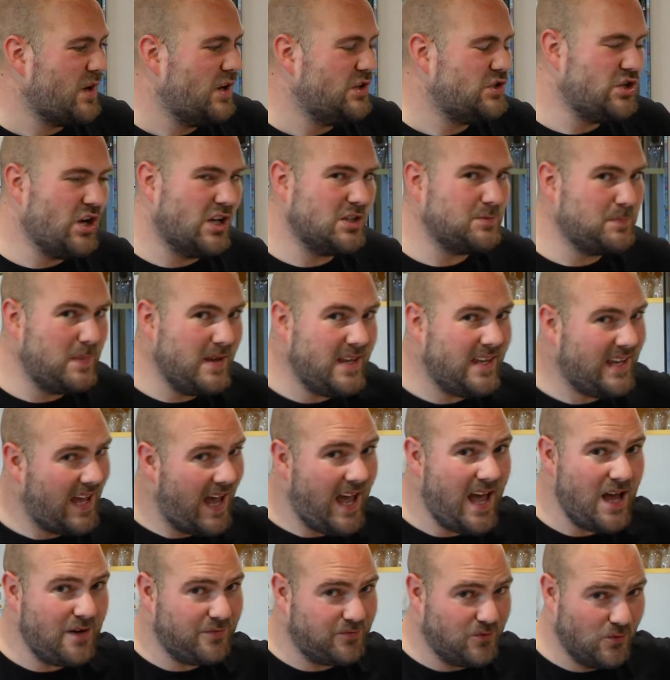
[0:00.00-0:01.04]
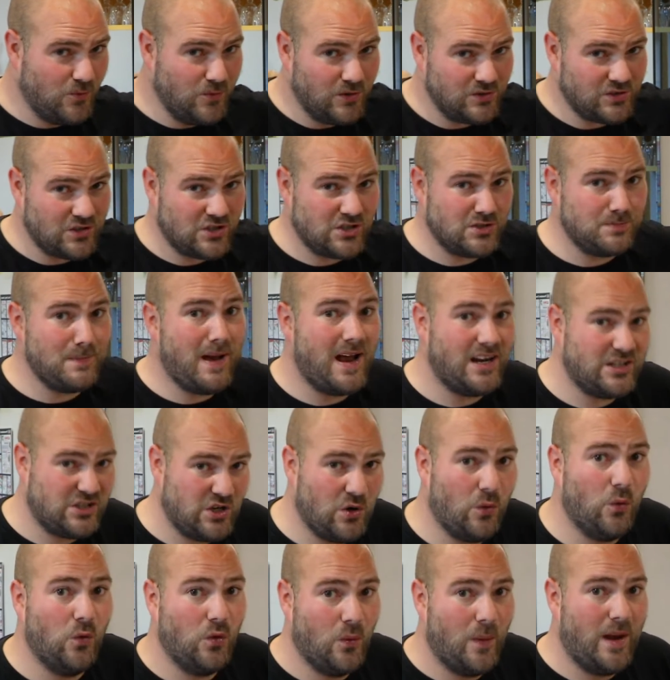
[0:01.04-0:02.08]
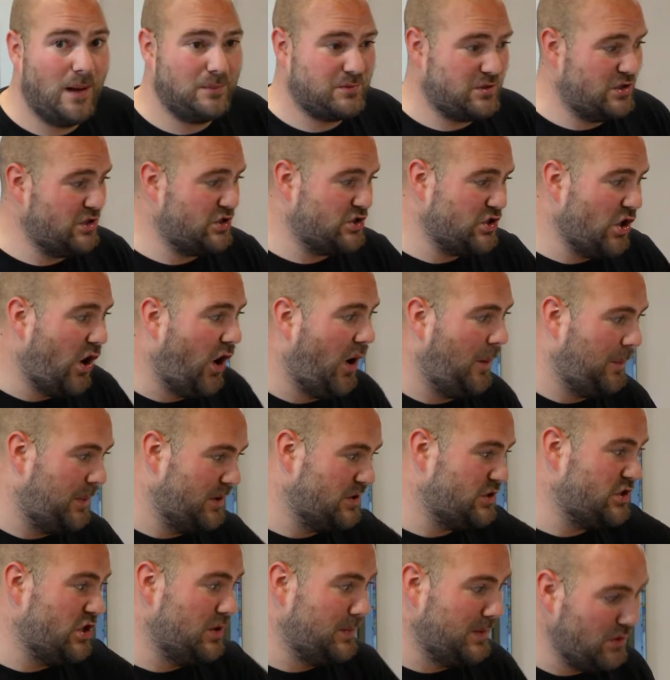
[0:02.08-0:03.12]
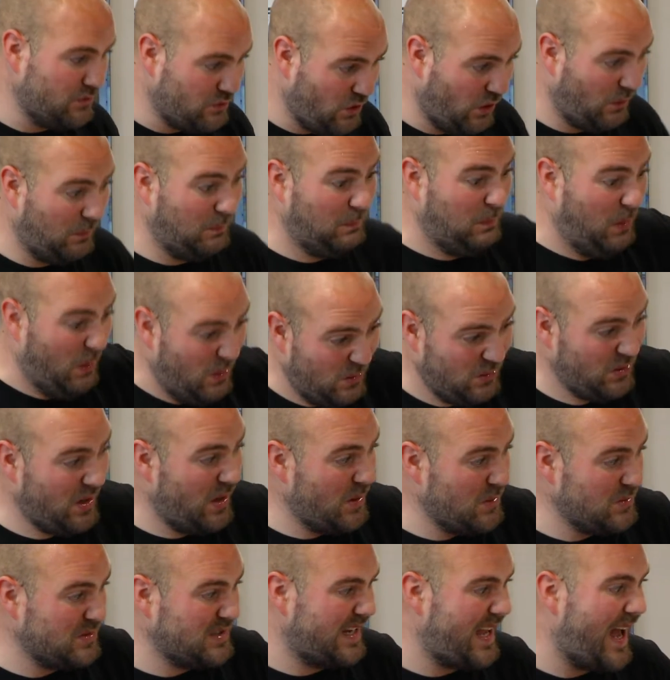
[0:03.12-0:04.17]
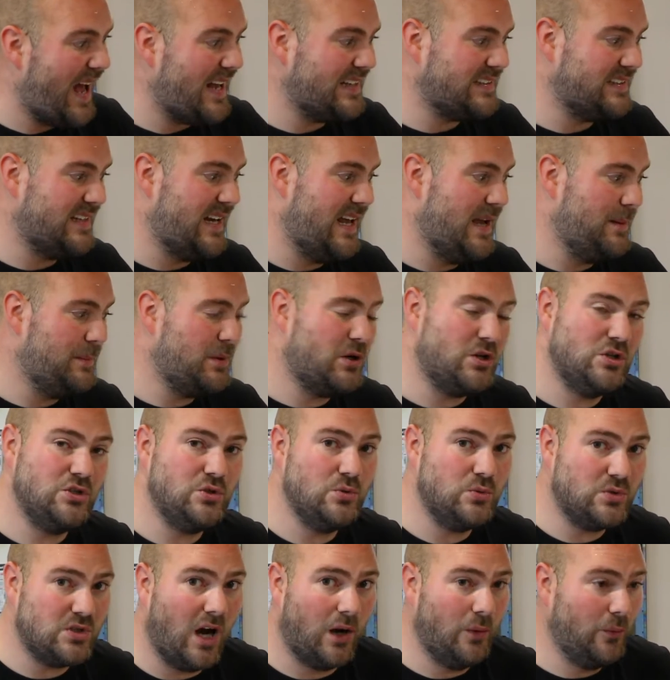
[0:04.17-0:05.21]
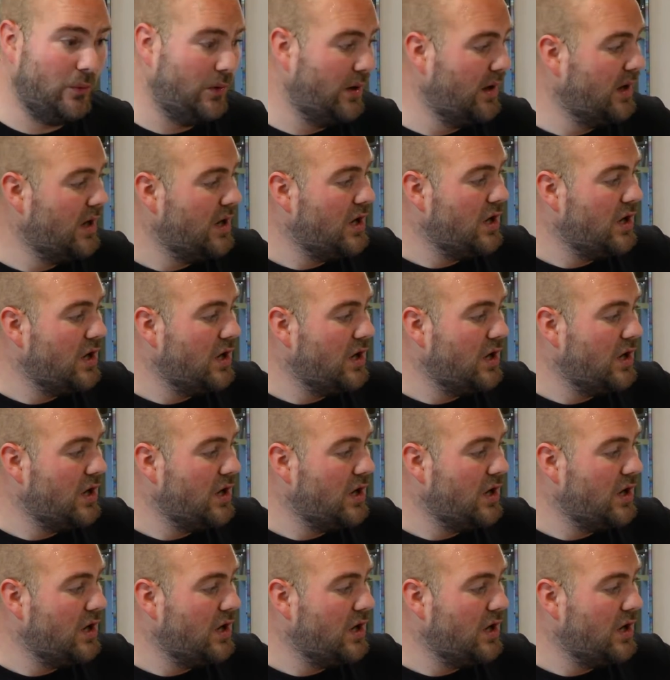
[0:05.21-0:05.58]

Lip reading: Just be careful not to smash it all the way up to the top, assuming you've got to put loads of gas in it, because you don't.